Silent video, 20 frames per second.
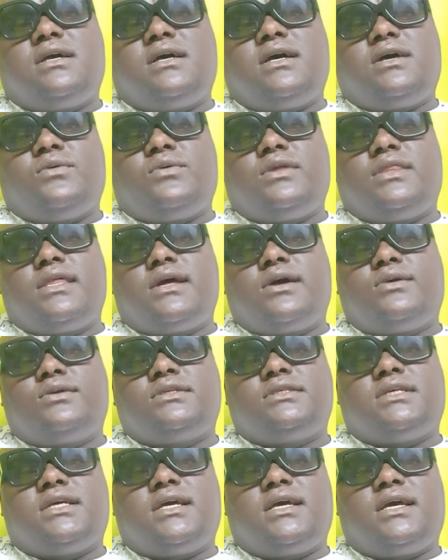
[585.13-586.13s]
uh,
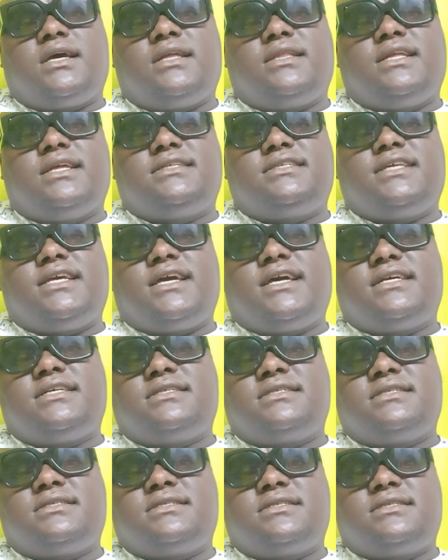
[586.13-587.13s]
without uh, the
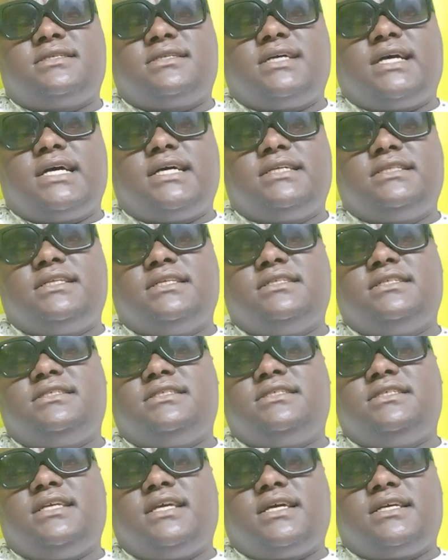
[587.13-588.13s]
tears, uh, the
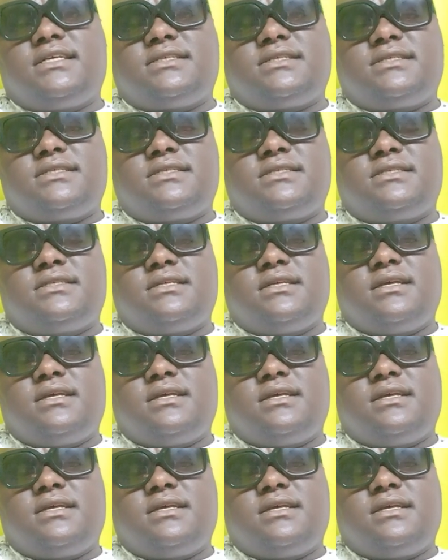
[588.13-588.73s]
tears